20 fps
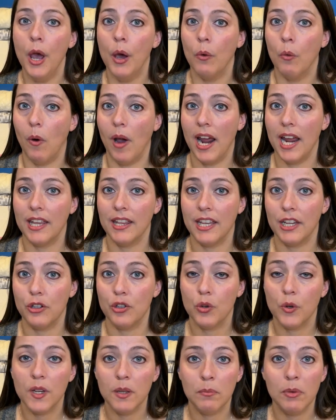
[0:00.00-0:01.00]
why they
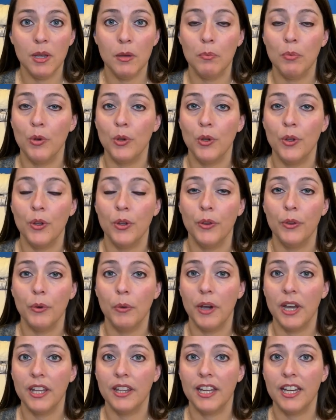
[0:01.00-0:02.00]
treat people the
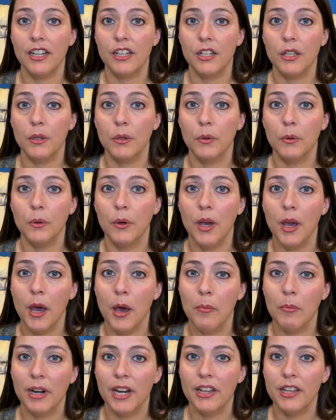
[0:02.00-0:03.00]
way they do.
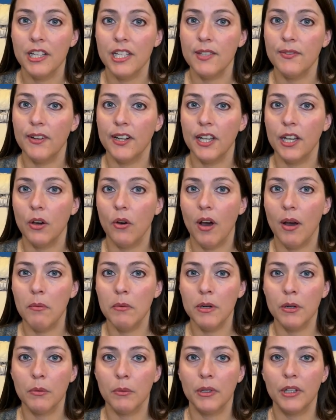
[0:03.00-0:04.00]
But in this video, I
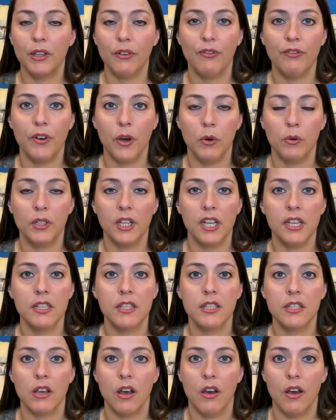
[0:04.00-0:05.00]
wanna really
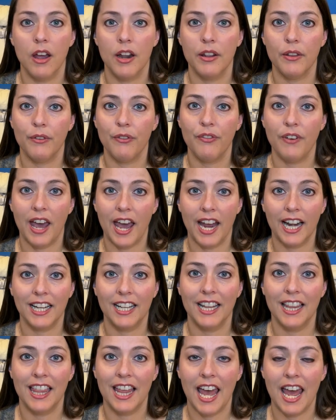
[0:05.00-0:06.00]
focus on the
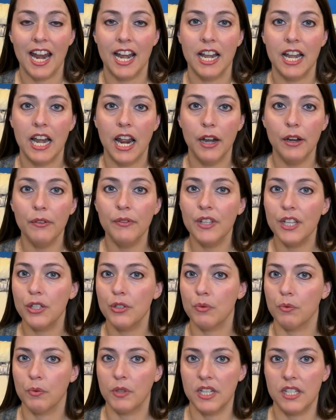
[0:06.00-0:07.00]
fact that none of
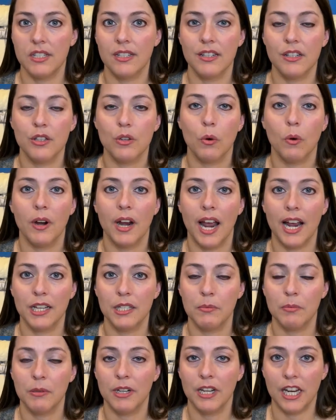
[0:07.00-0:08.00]
these reasons or
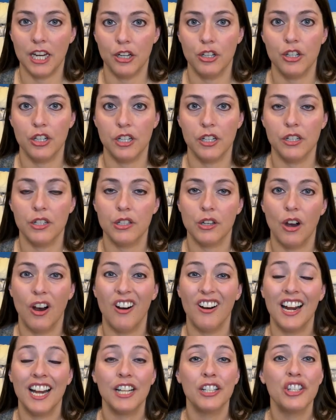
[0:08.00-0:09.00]
explanations
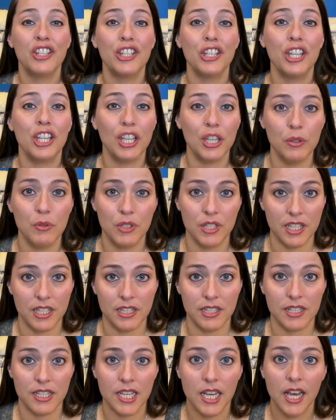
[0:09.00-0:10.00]
are
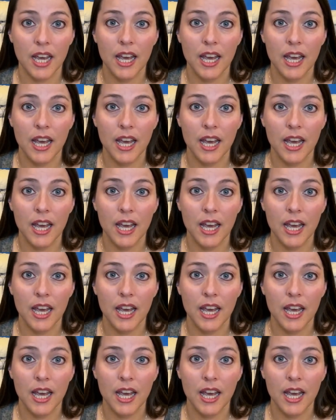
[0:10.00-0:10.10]
excuses.